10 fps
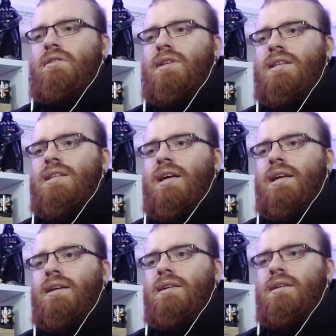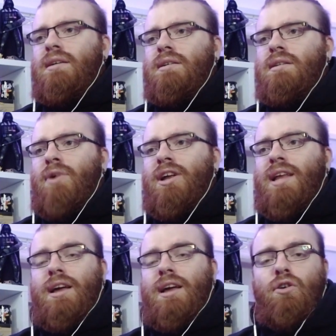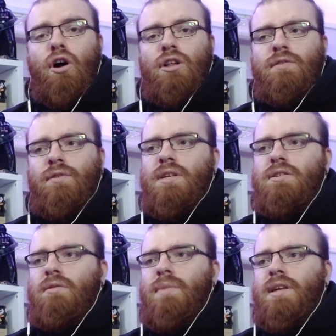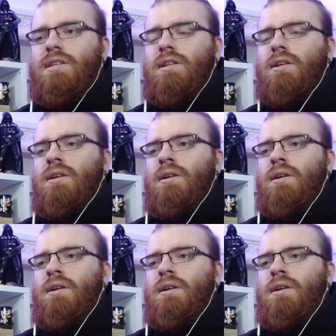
So that's like uh, no, what I got from this song, basically.